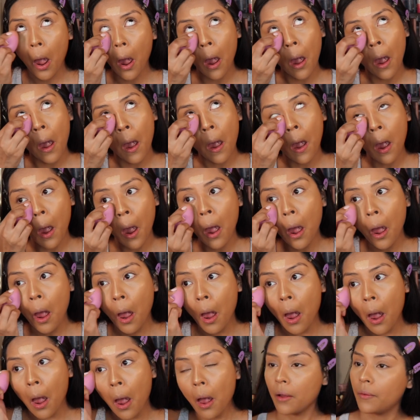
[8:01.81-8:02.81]

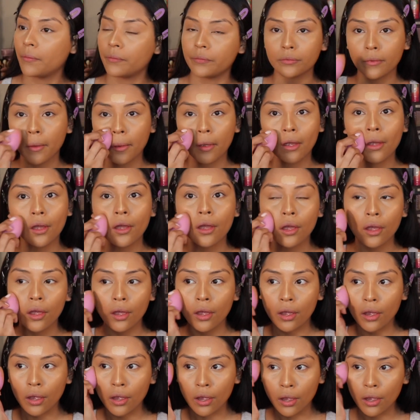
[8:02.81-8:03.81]

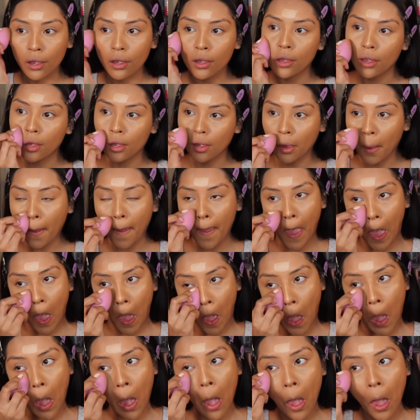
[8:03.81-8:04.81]

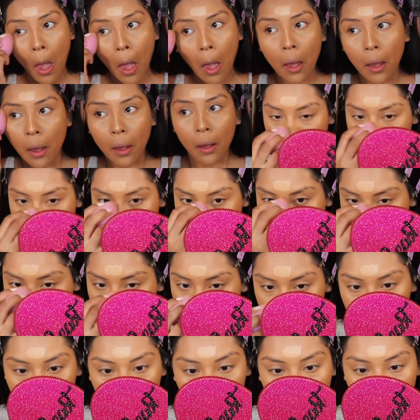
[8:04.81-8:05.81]

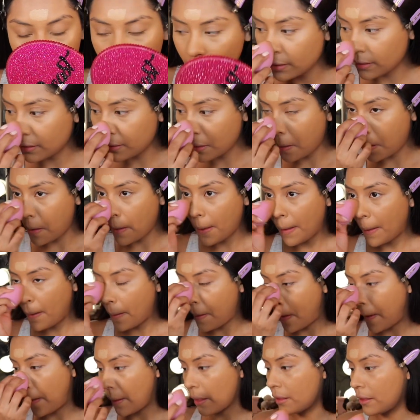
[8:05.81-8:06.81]

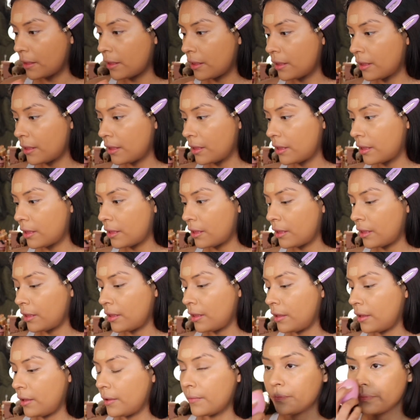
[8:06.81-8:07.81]

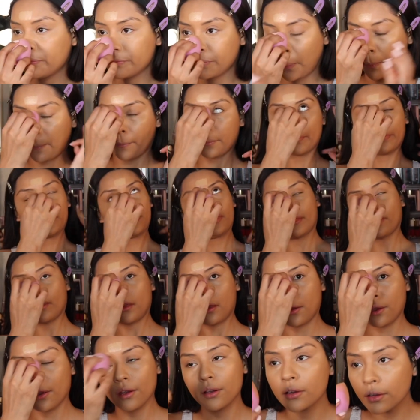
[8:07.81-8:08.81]

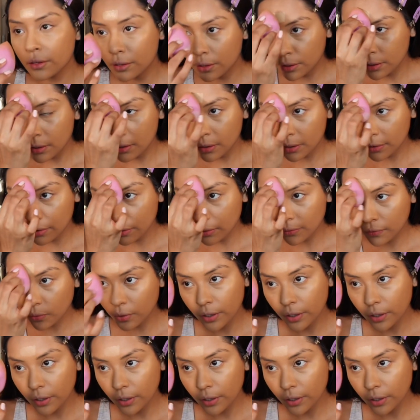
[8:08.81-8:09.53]
No one is speaking in this clip.